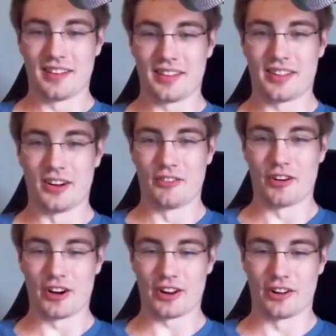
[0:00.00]
so
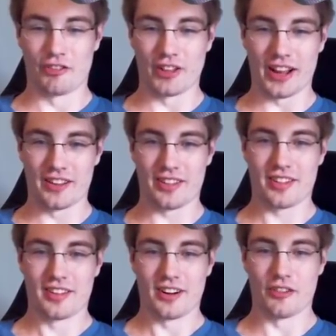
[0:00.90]
vertical flicks,
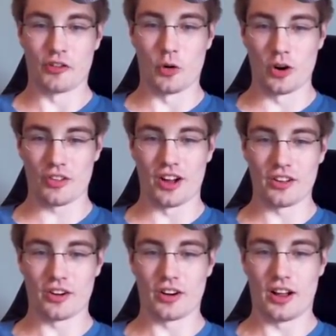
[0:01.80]
or
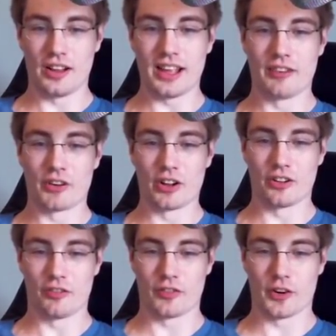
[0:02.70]
horizontal, or, uh, yeah, yeah, vertical,
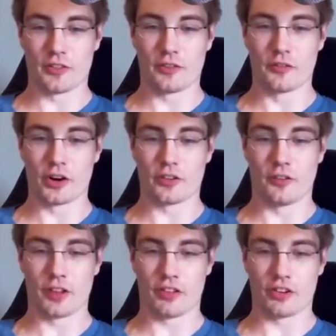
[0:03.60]
vertical, vertical
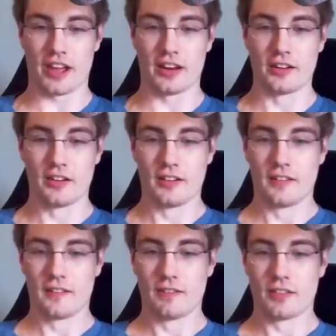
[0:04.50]
flicks are dead.
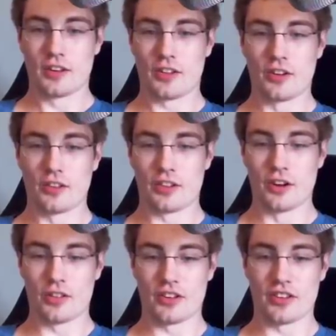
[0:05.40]
There's yeah. No, there's
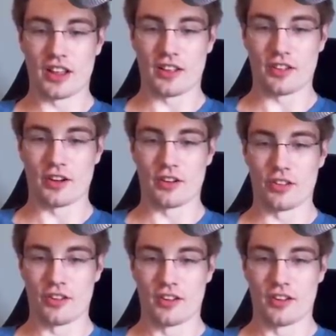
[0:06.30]
no such thing as those.